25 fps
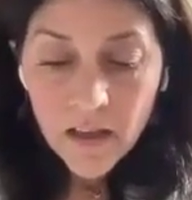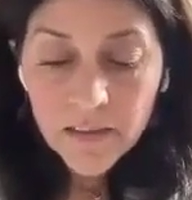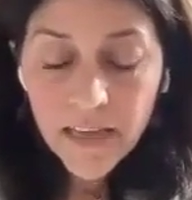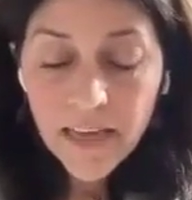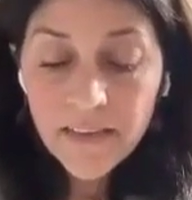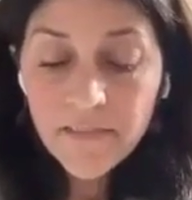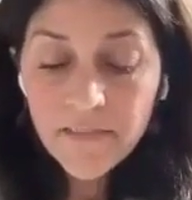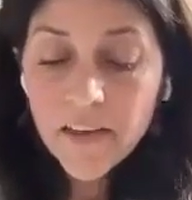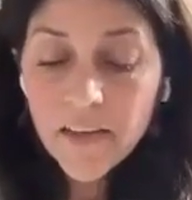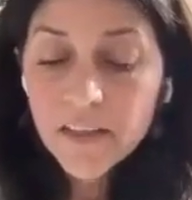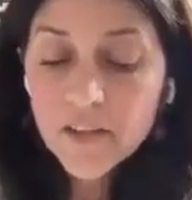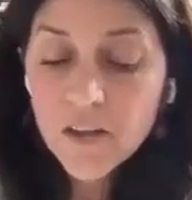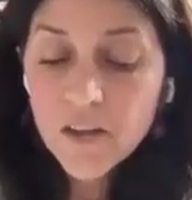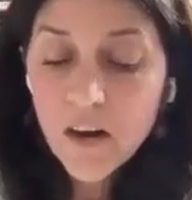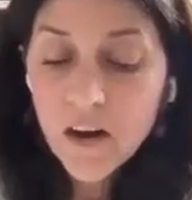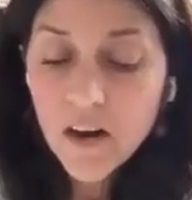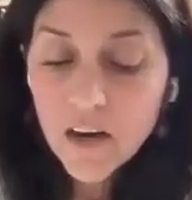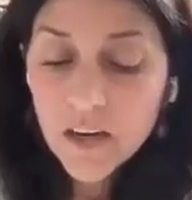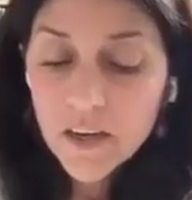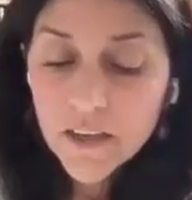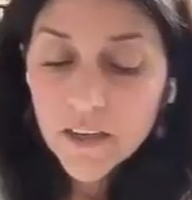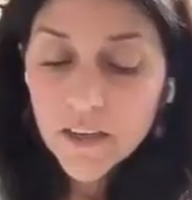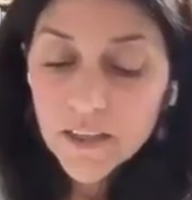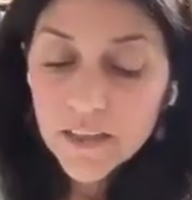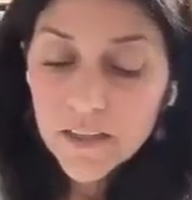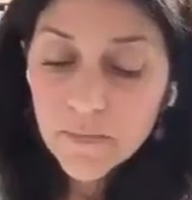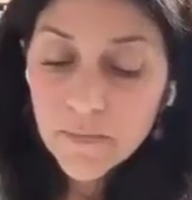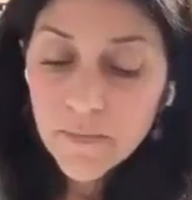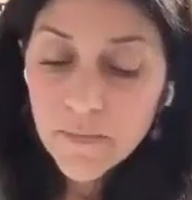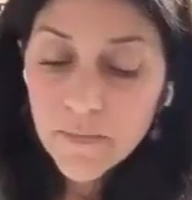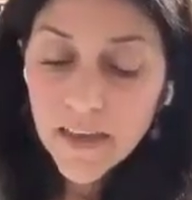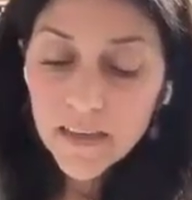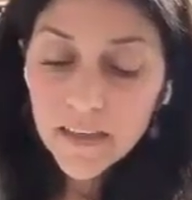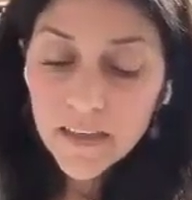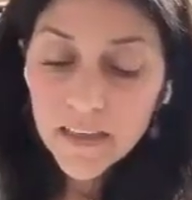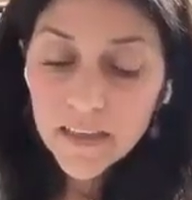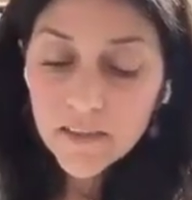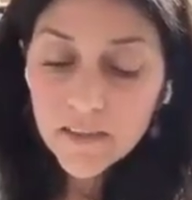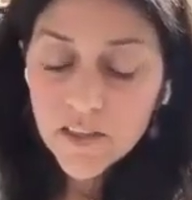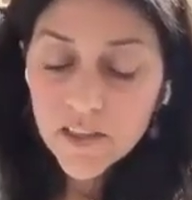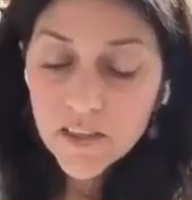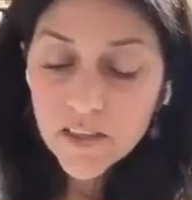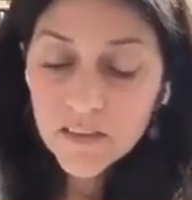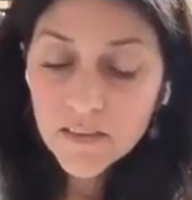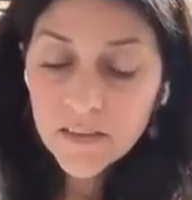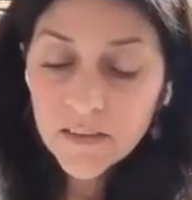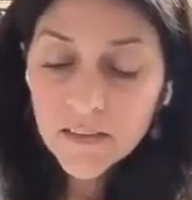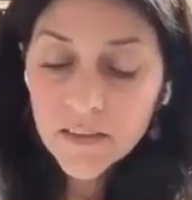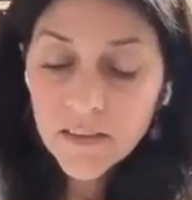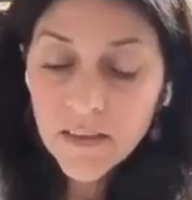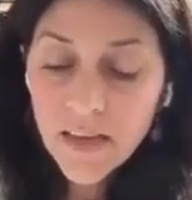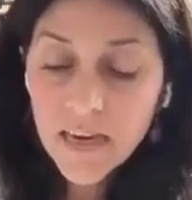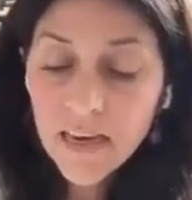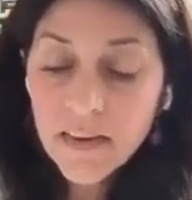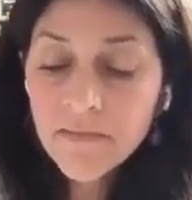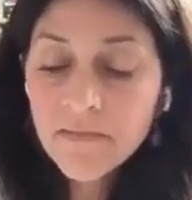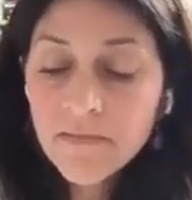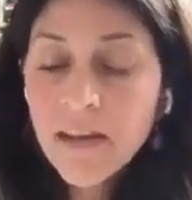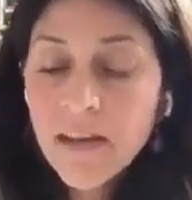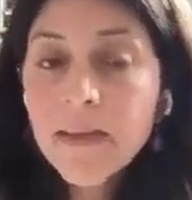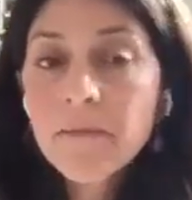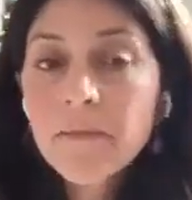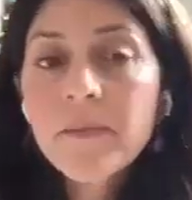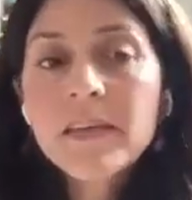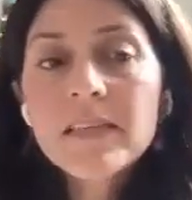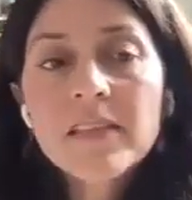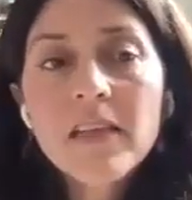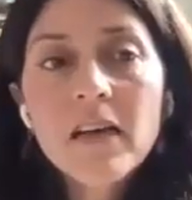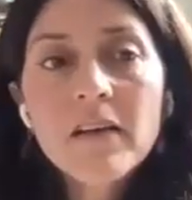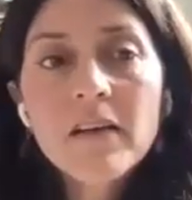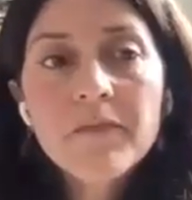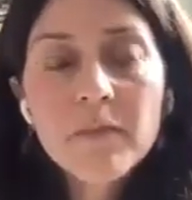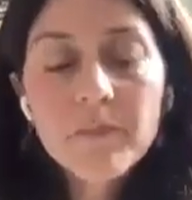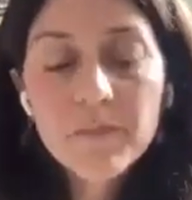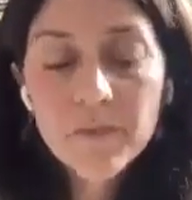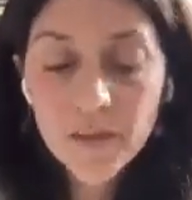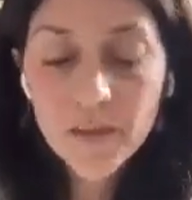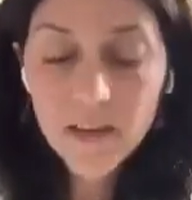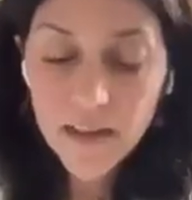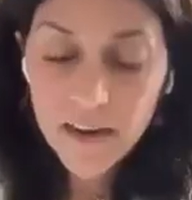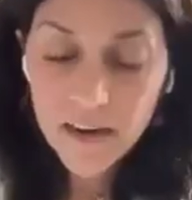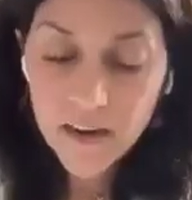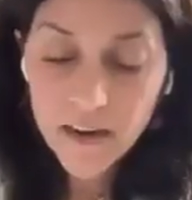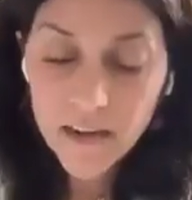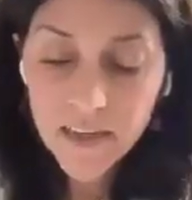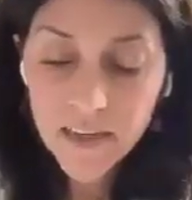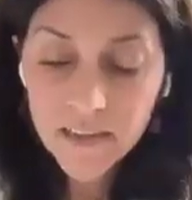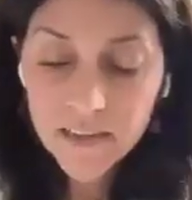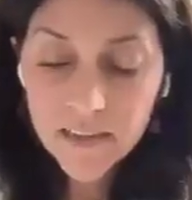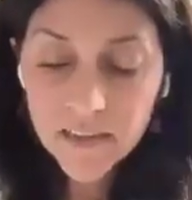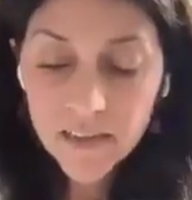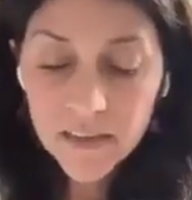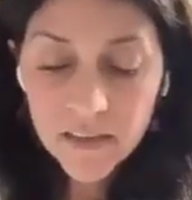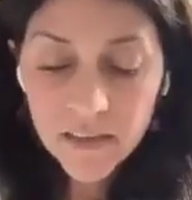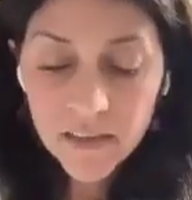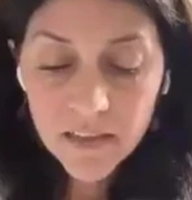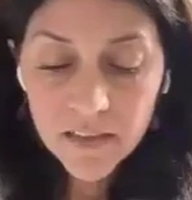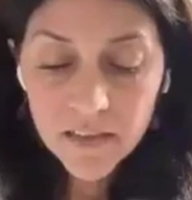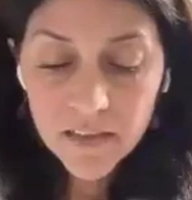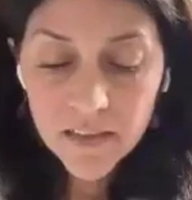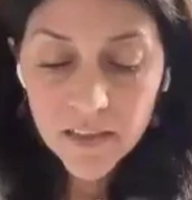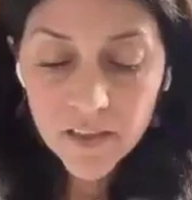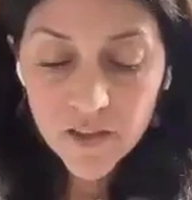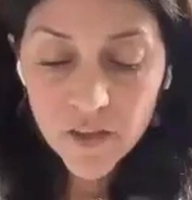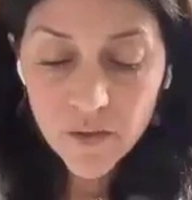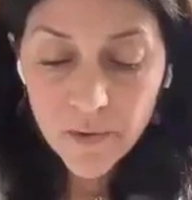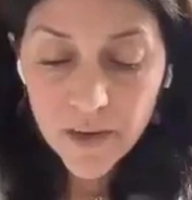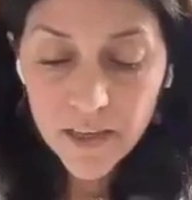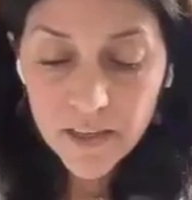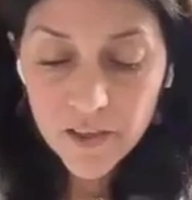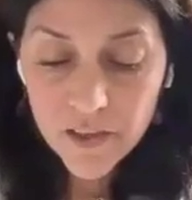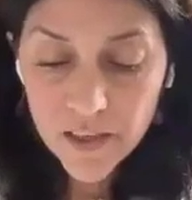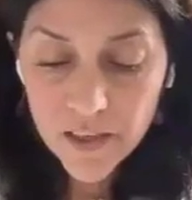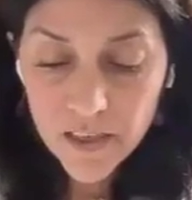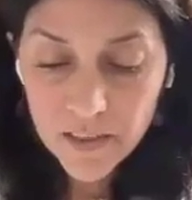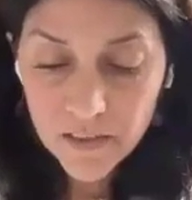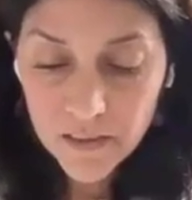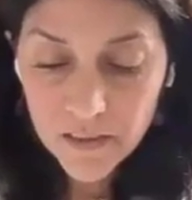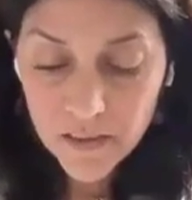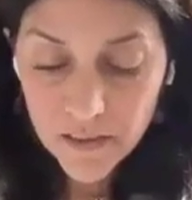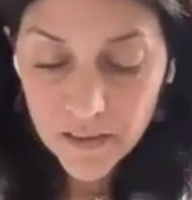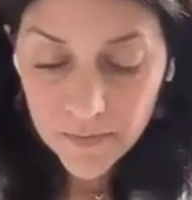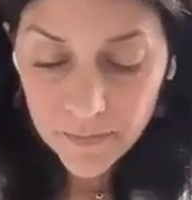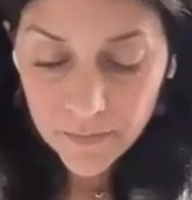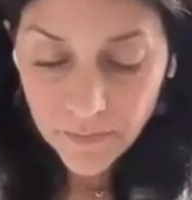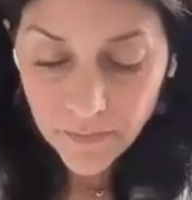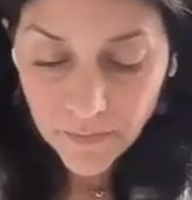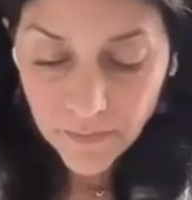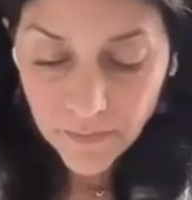Life gets harder to manage, and I find myself in precarious situations.